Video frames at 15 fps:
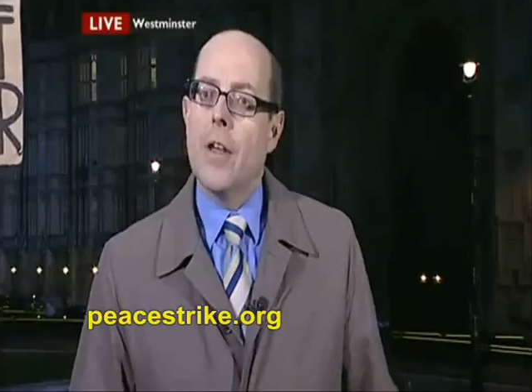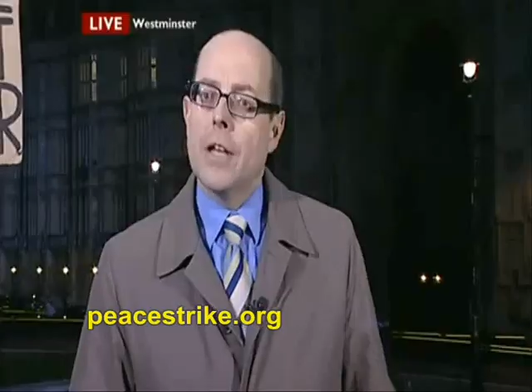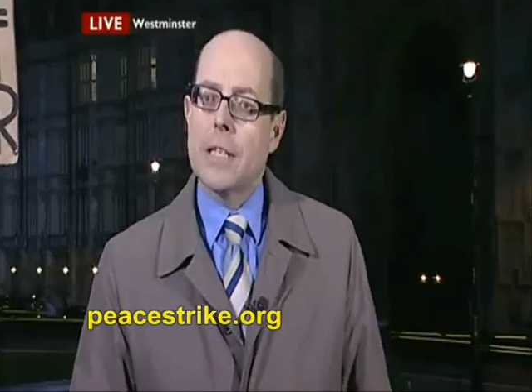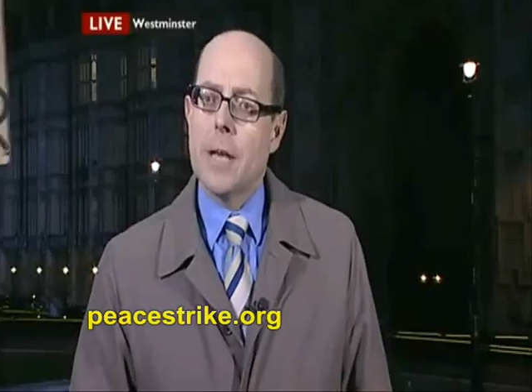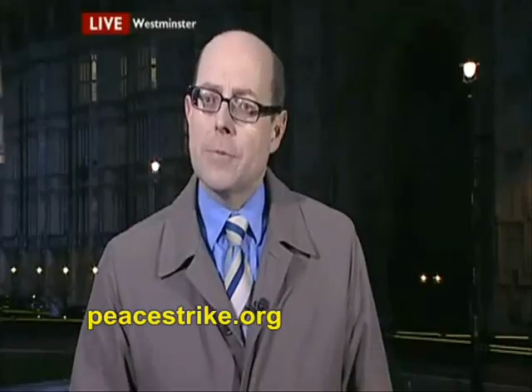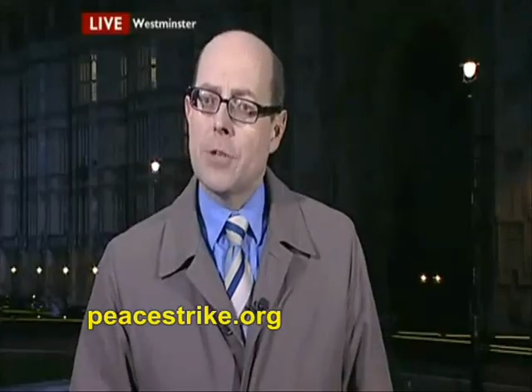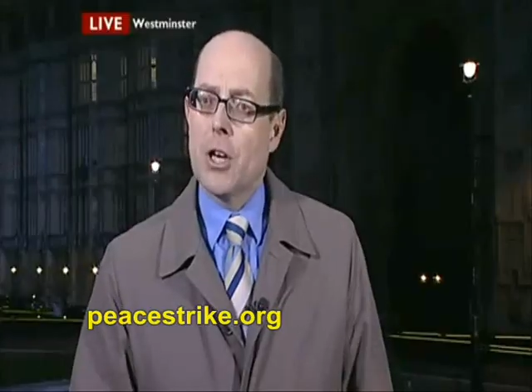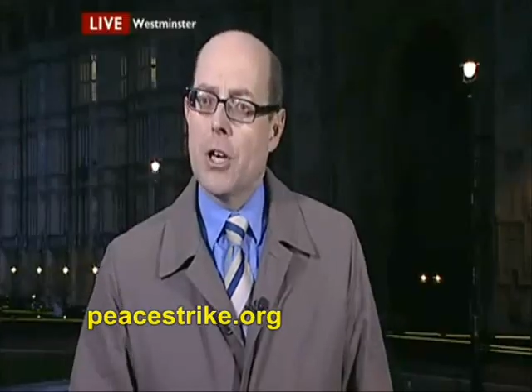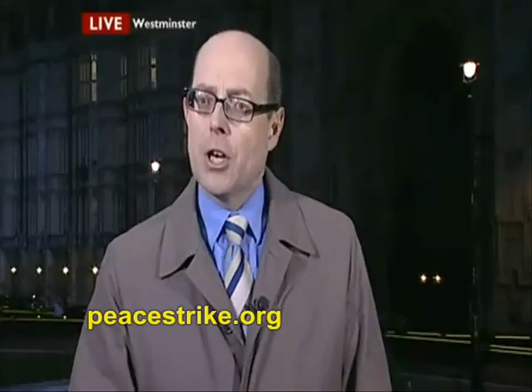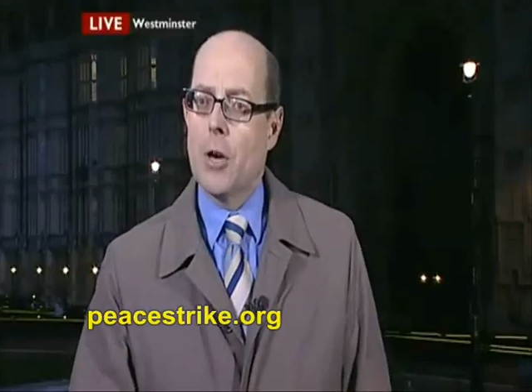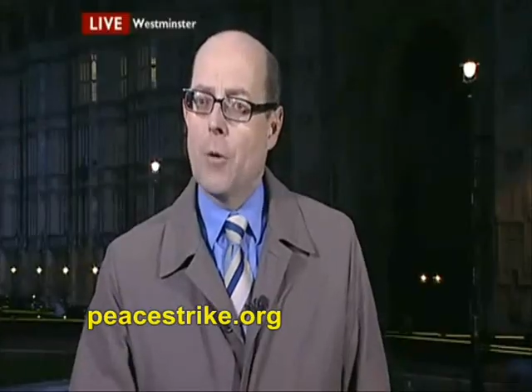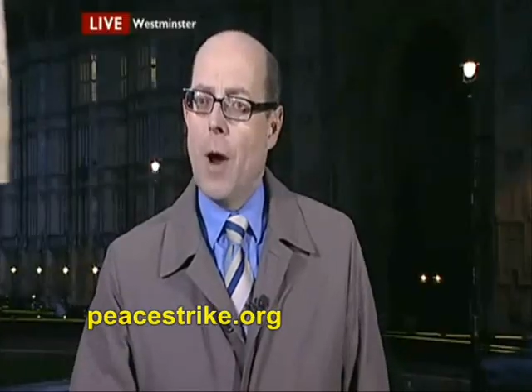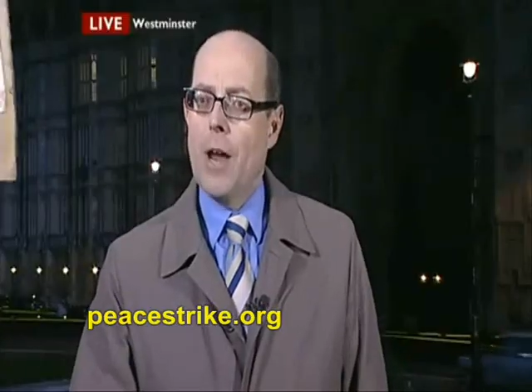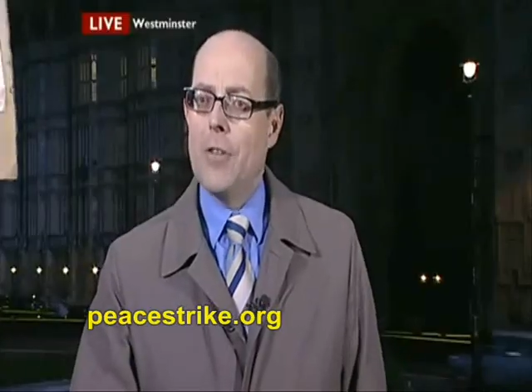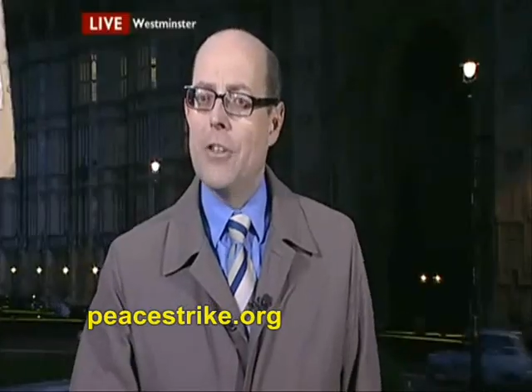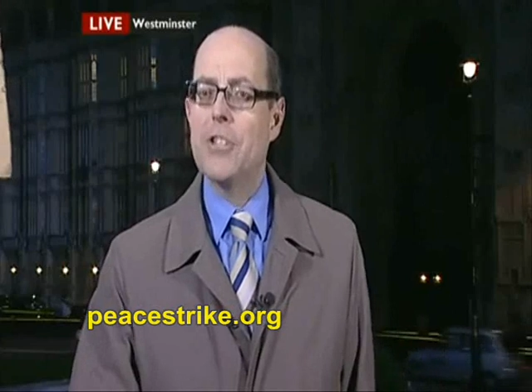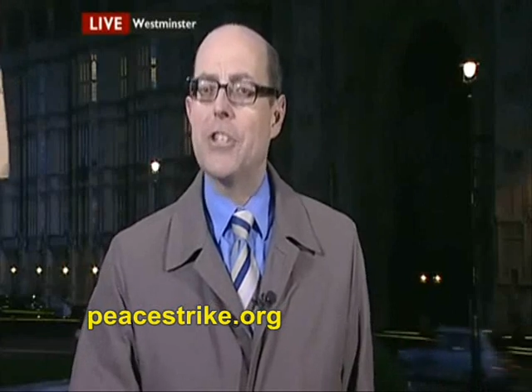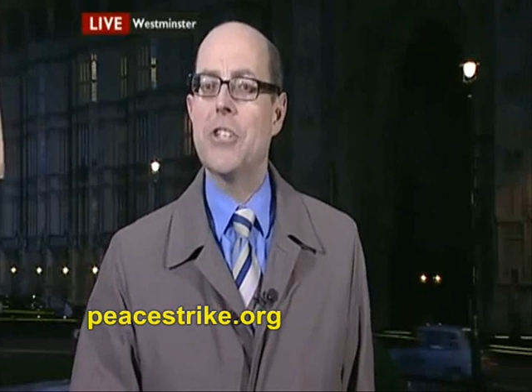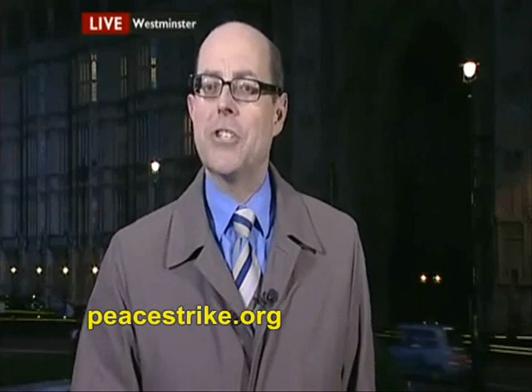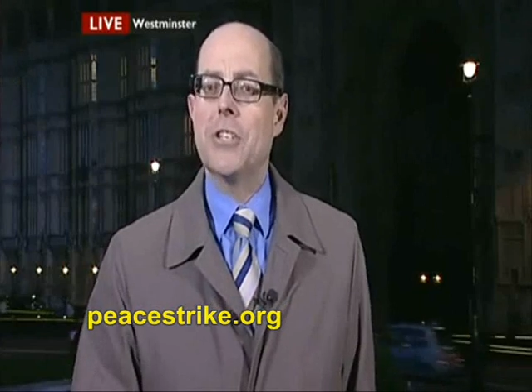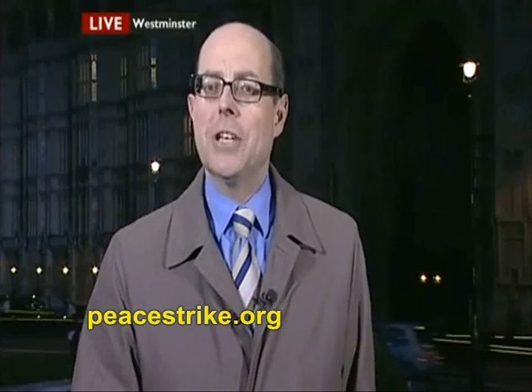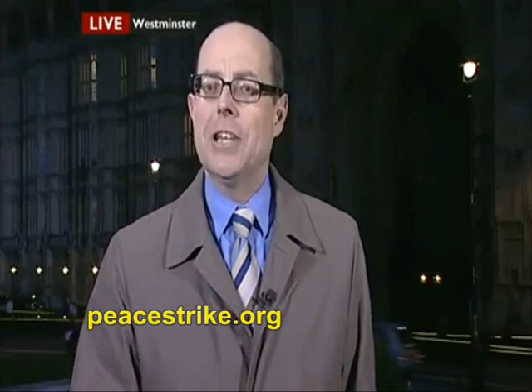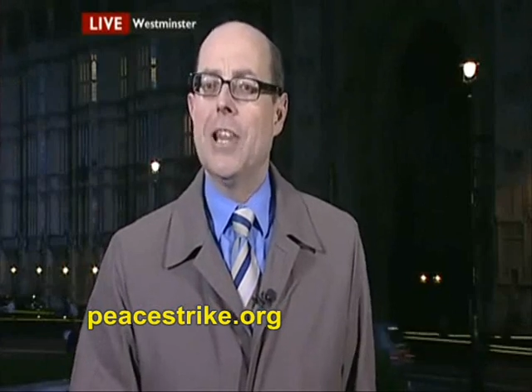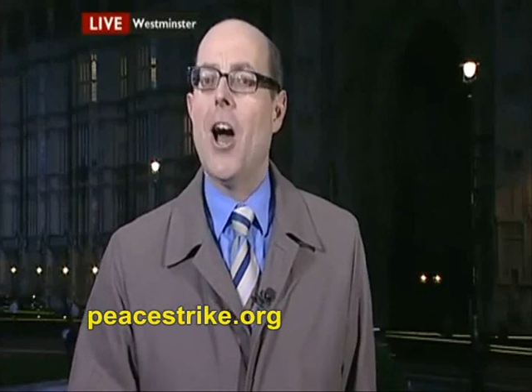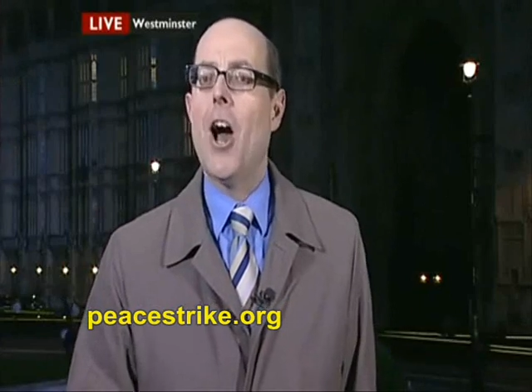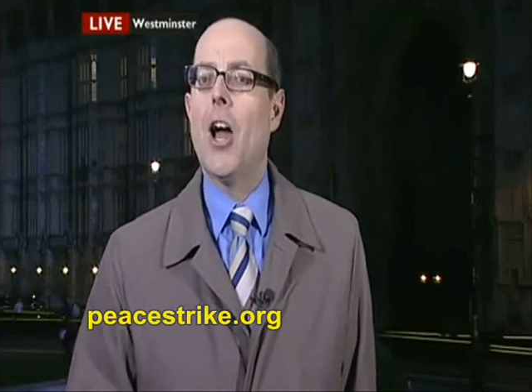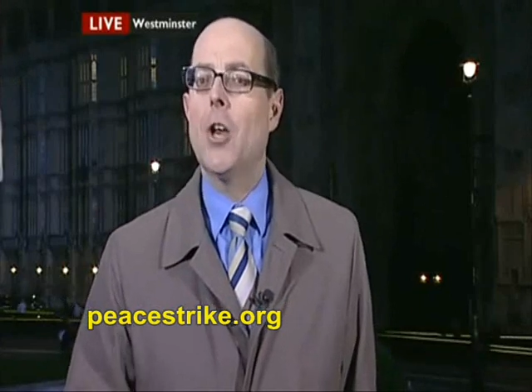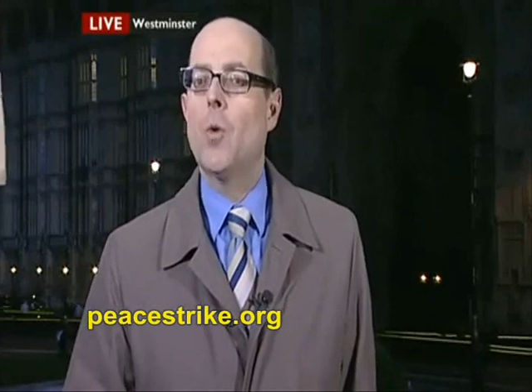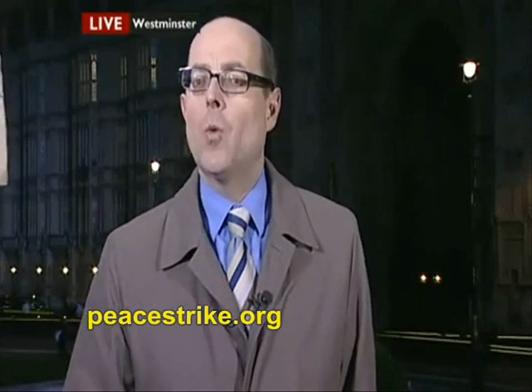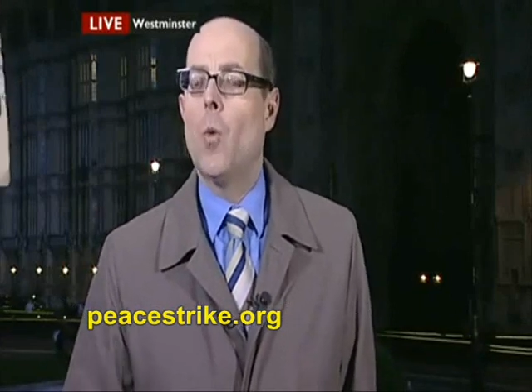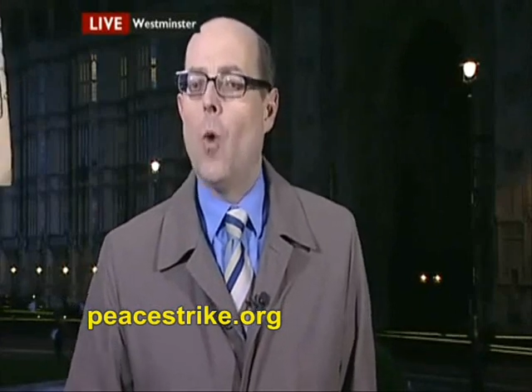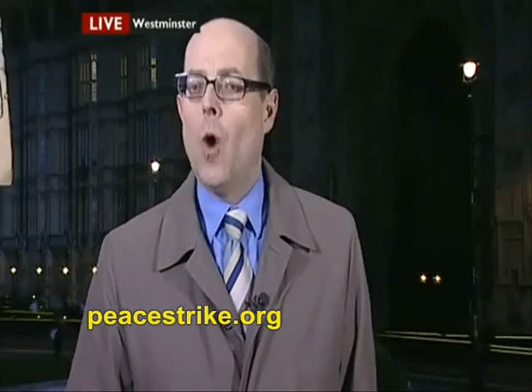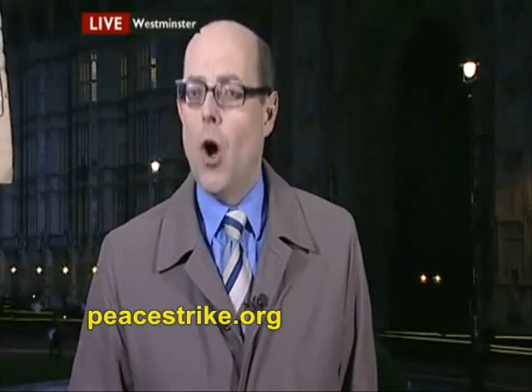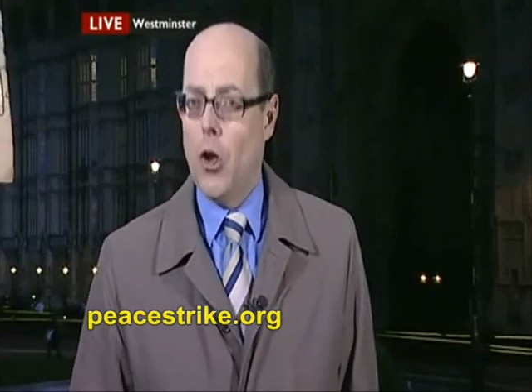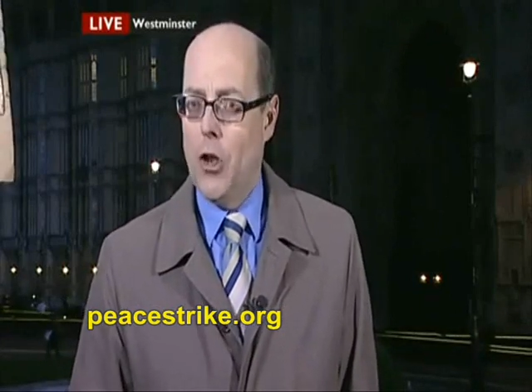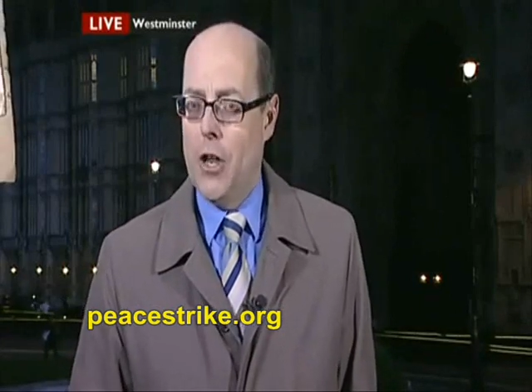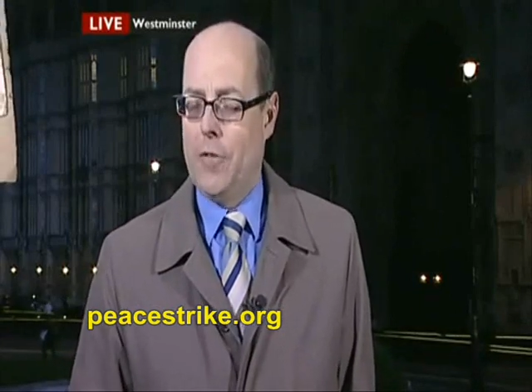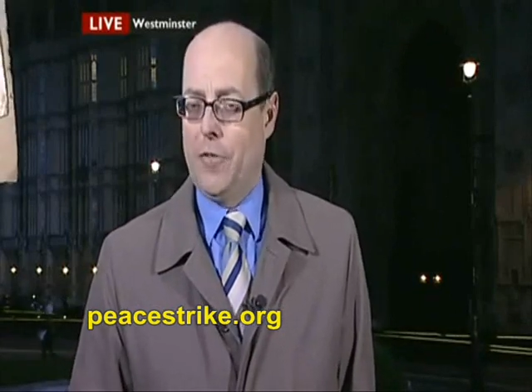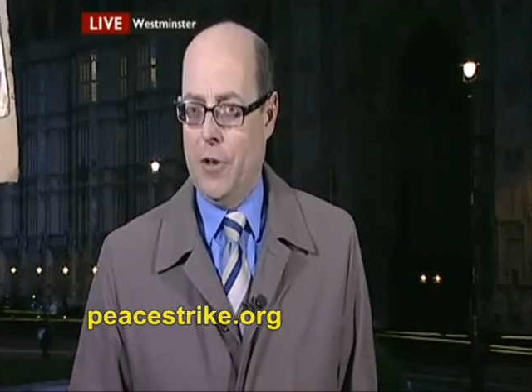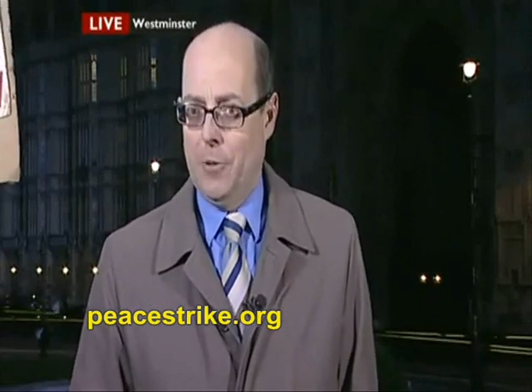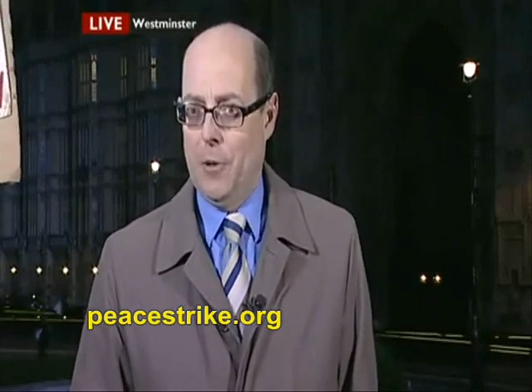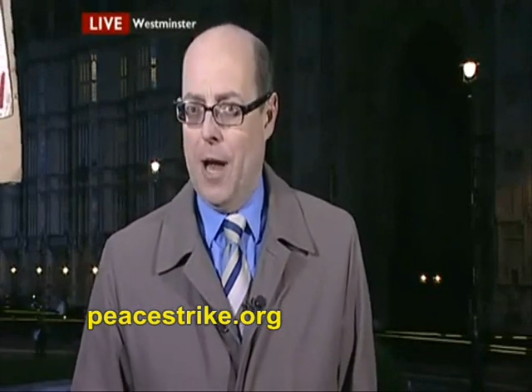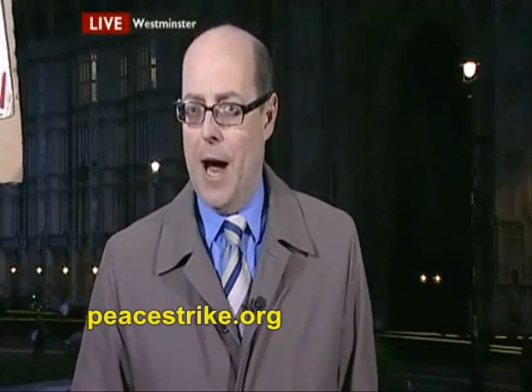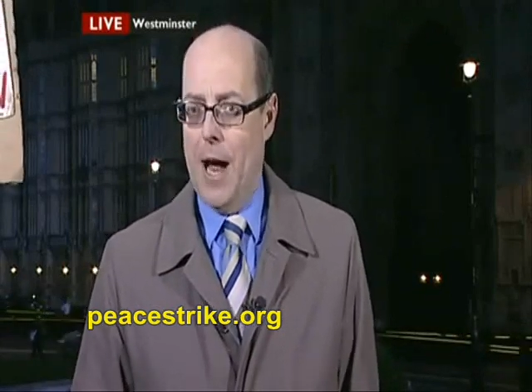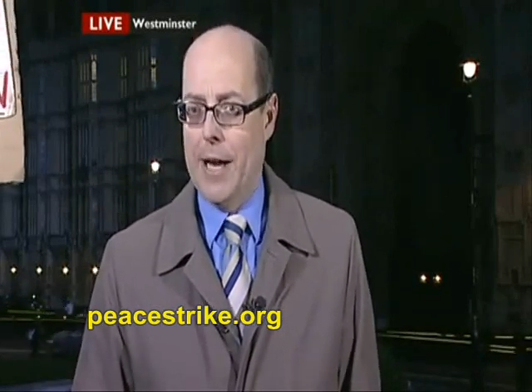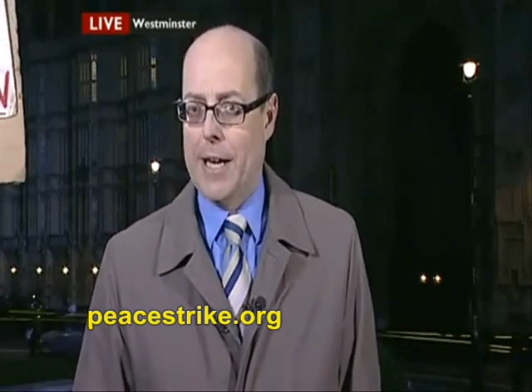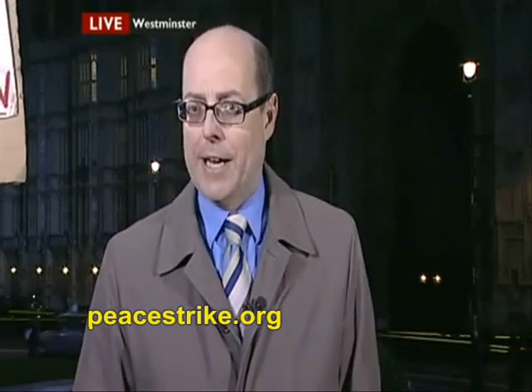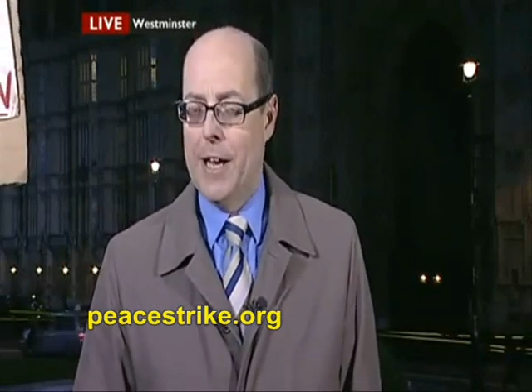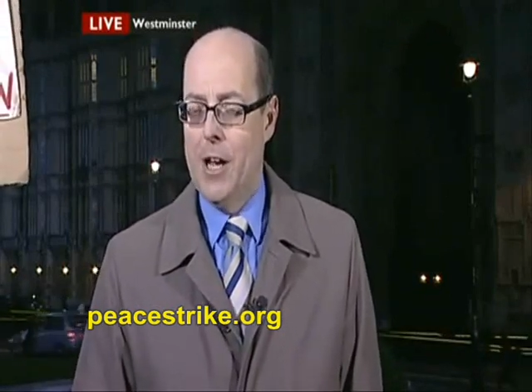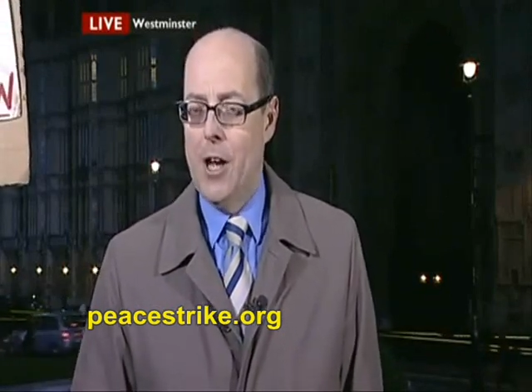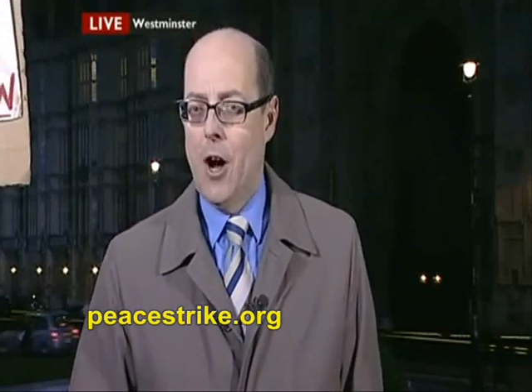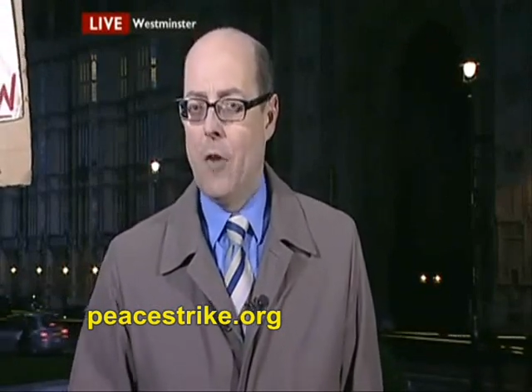That's absolutely right. This is line one, if you like,